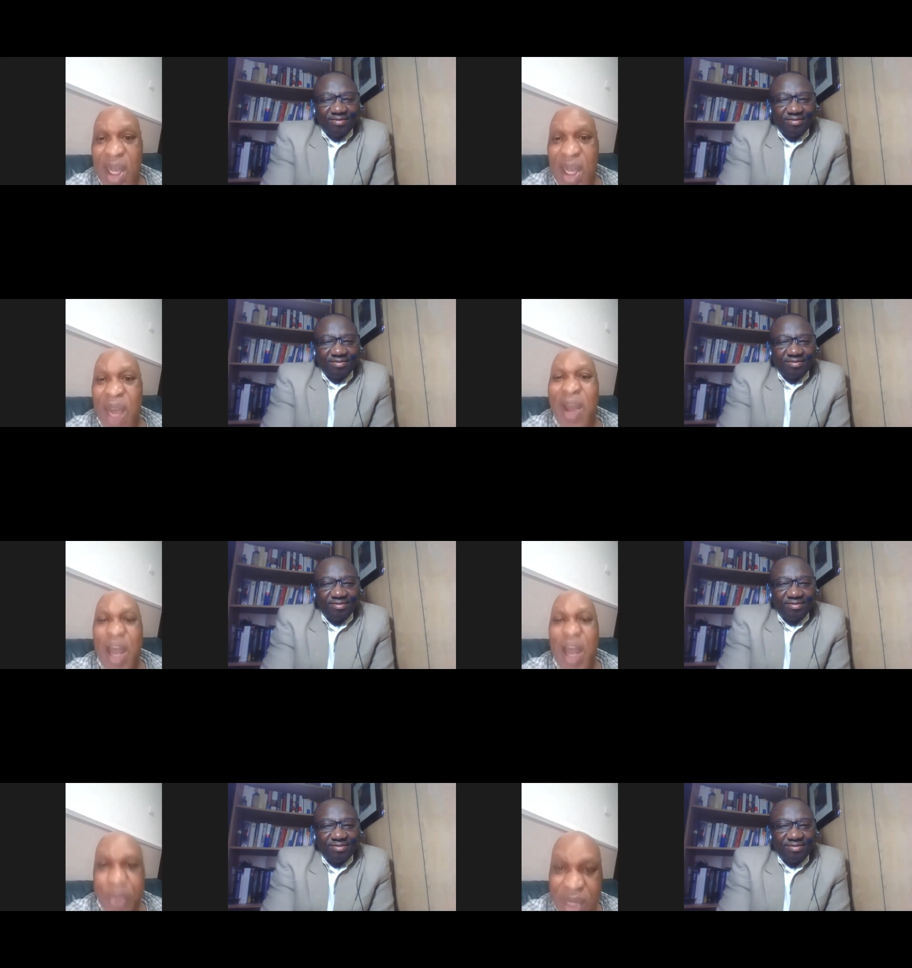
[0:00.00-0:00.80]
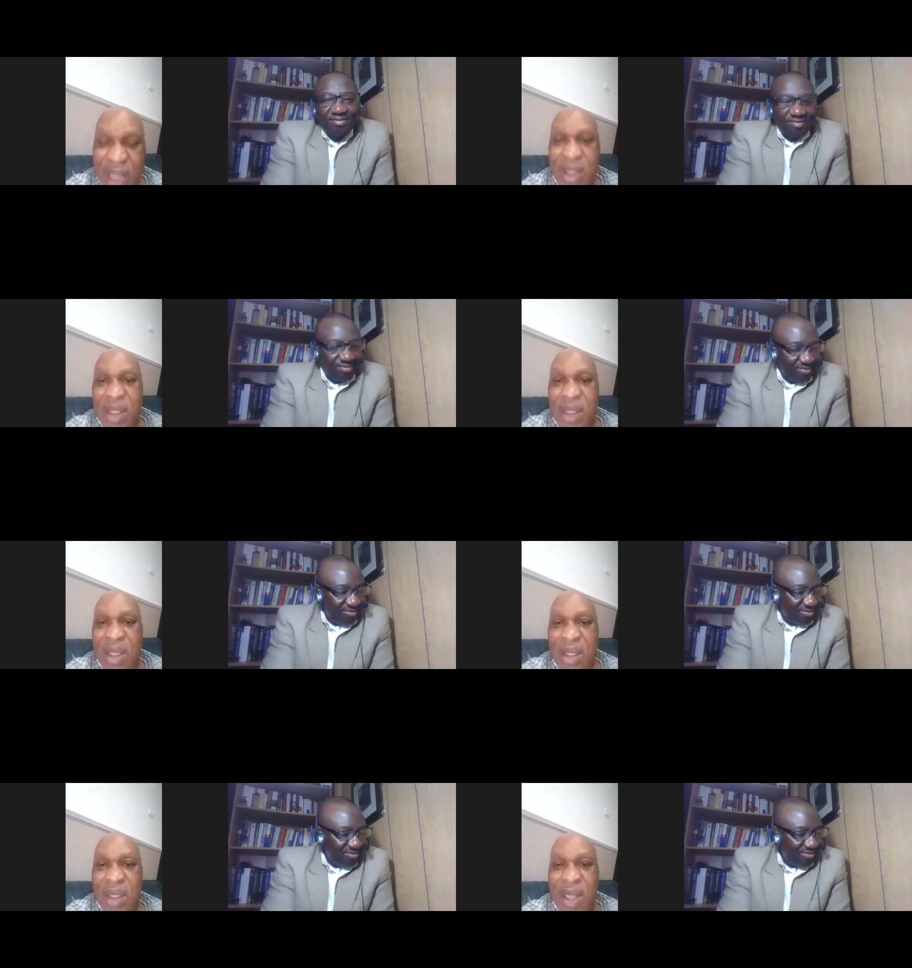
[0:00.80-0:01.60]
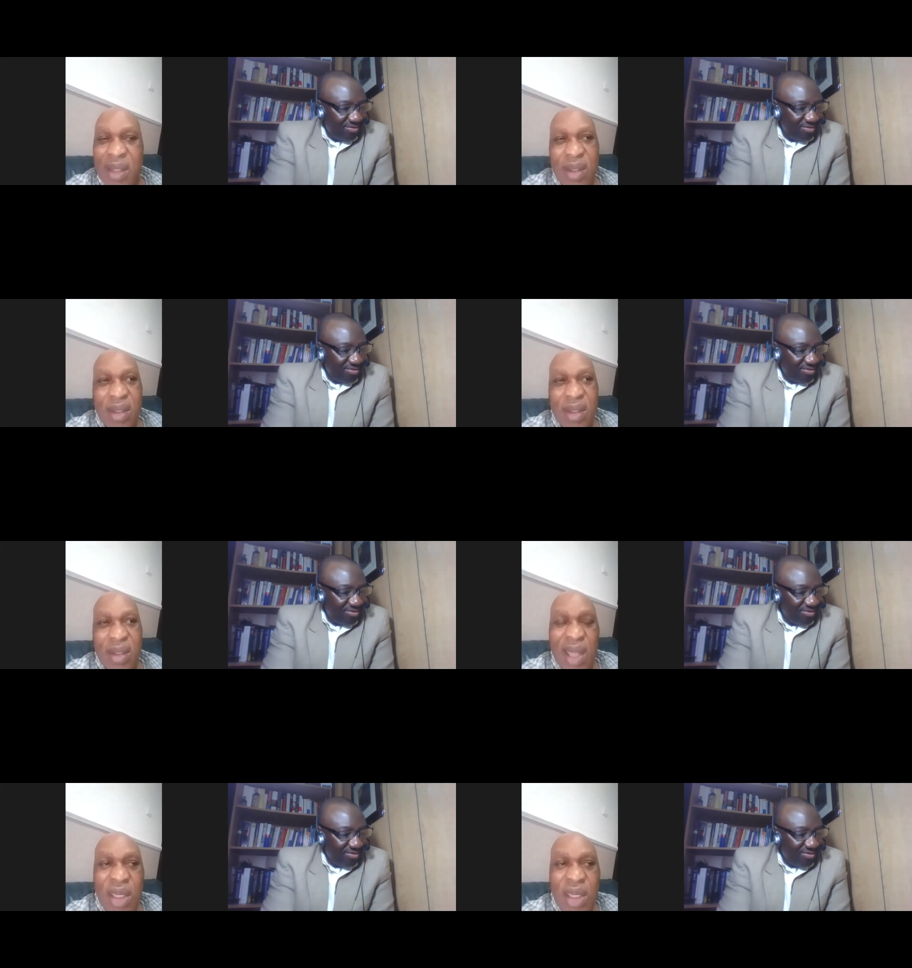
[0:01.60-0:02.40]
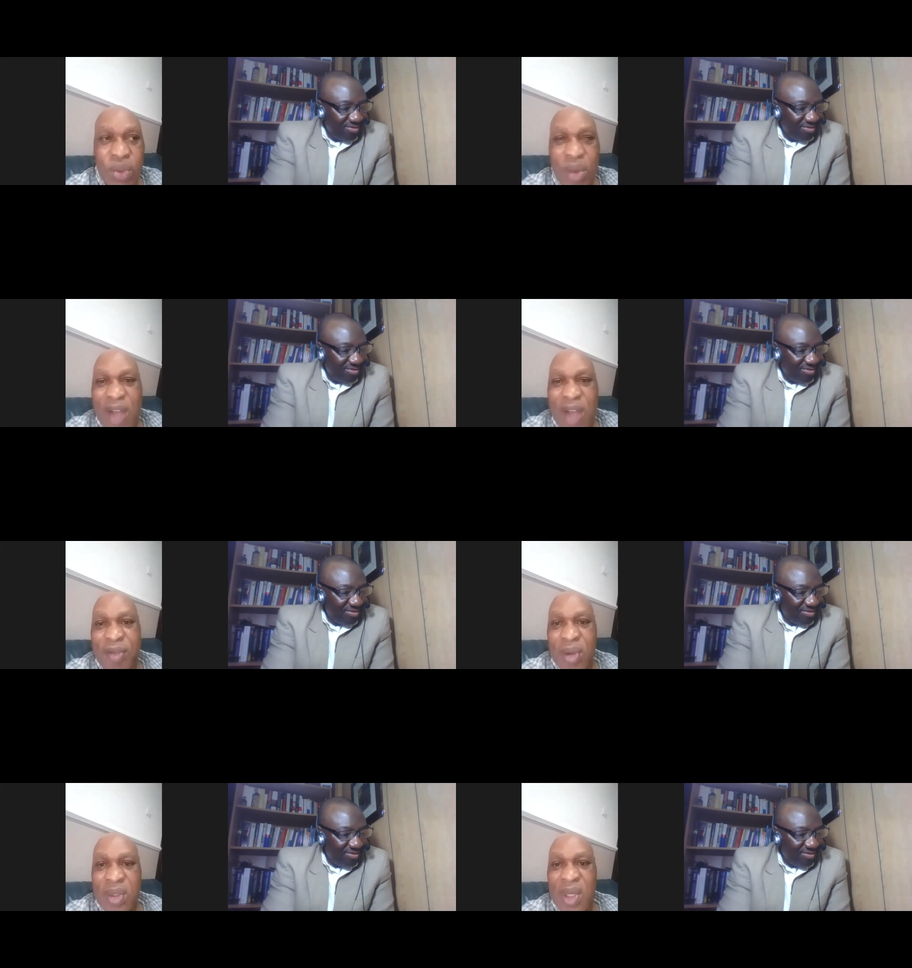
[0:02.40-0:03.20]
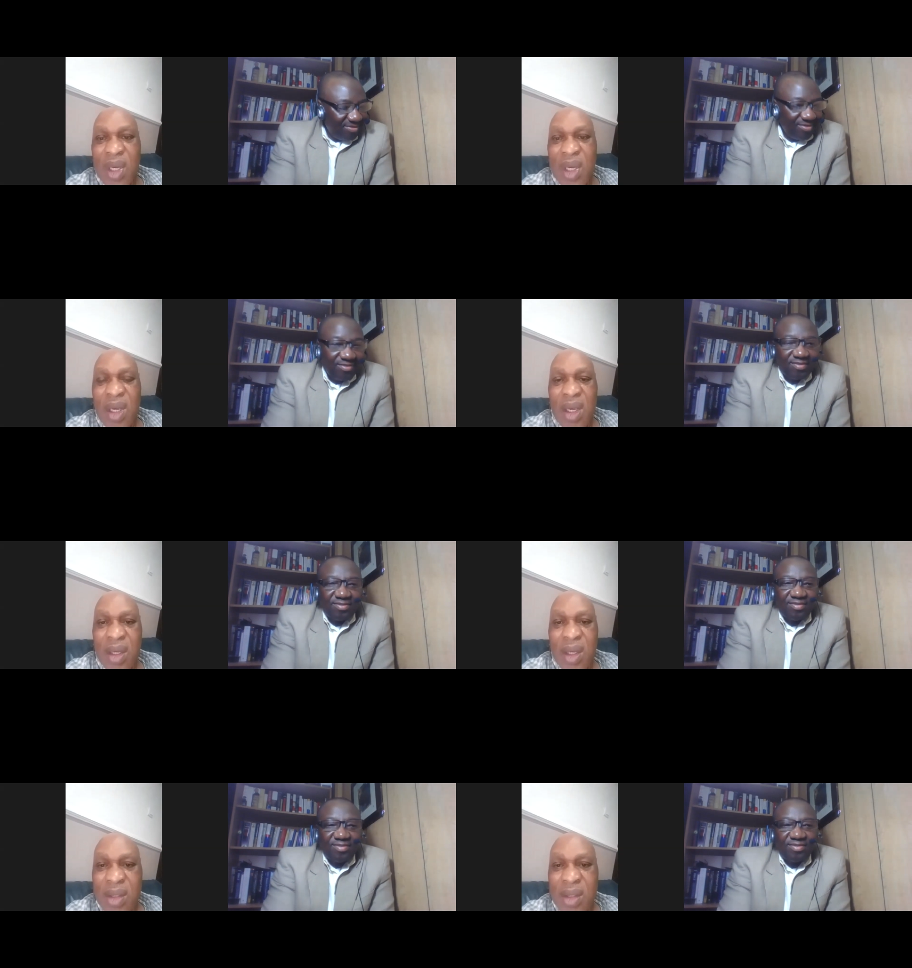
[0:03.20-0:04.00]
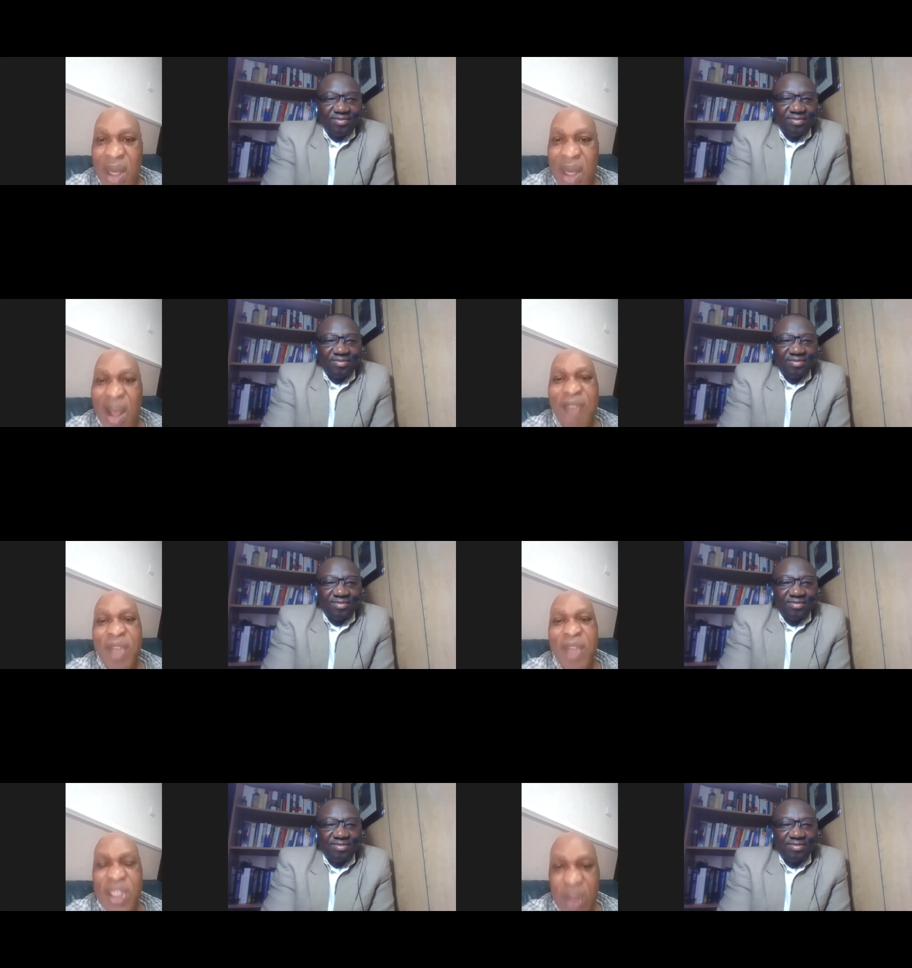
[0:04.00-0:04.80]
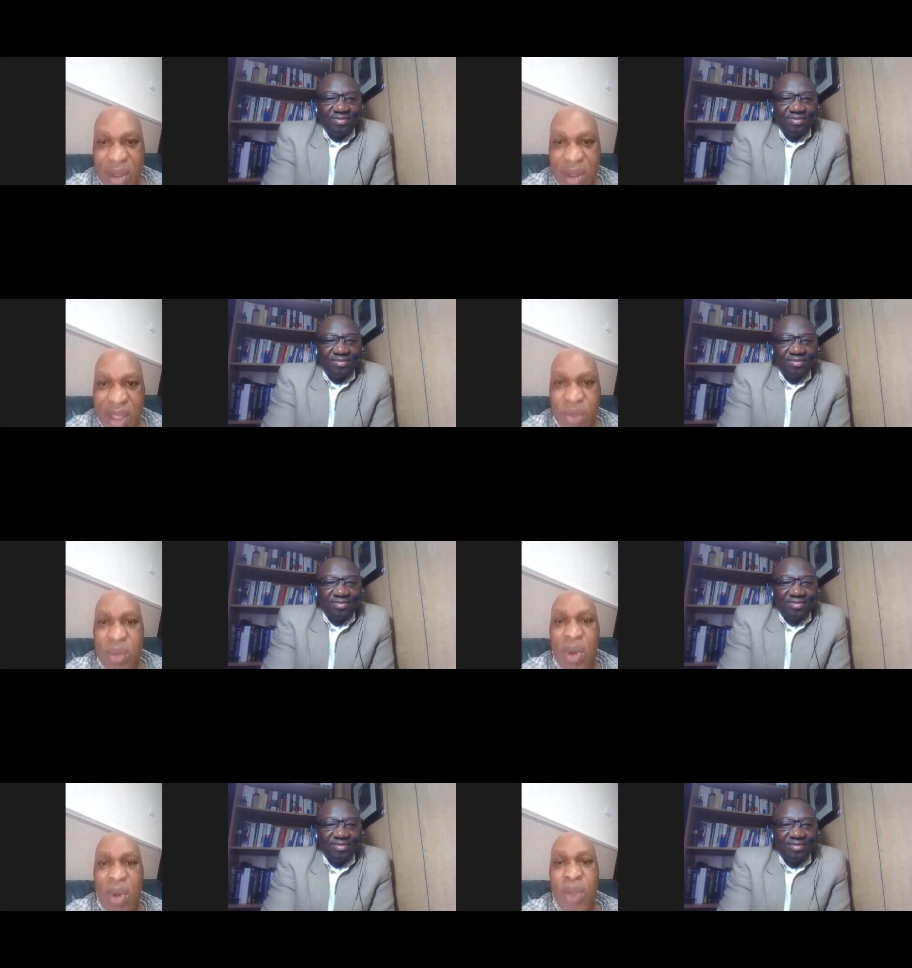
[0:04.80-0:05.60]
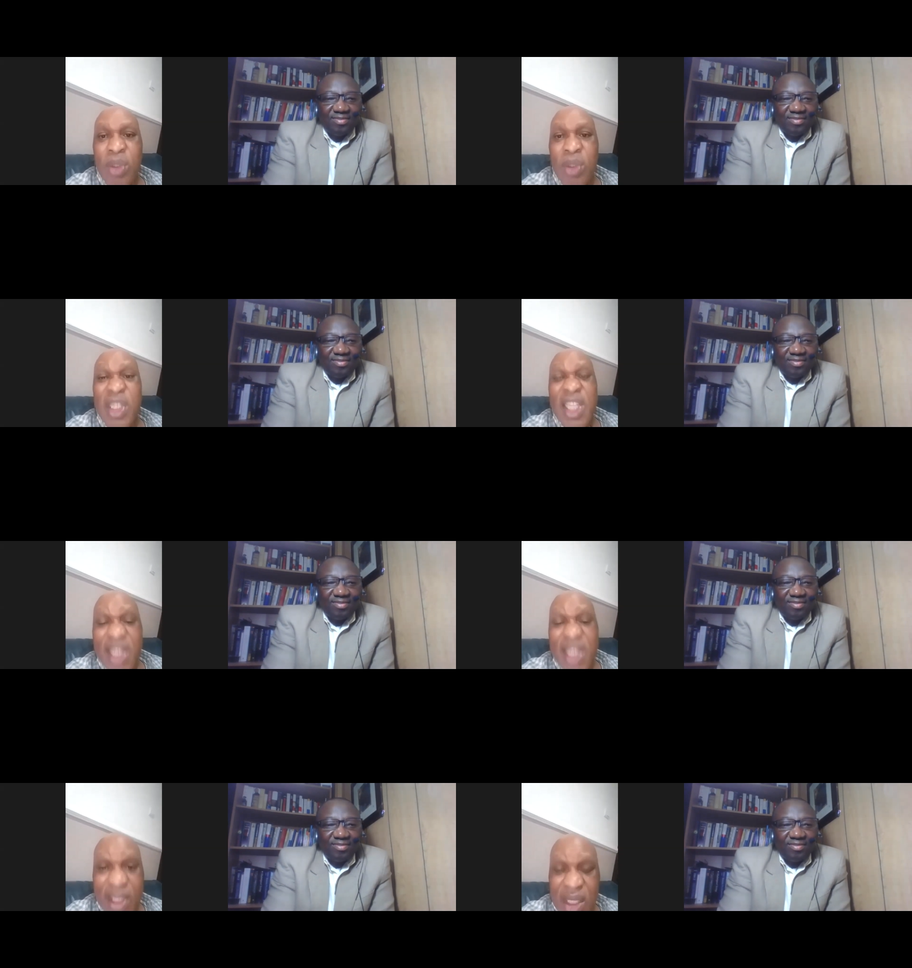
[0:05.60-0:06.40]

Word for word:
Speaker 1: and we're happy that that's, that the true effort is uh, affecting others who also see the need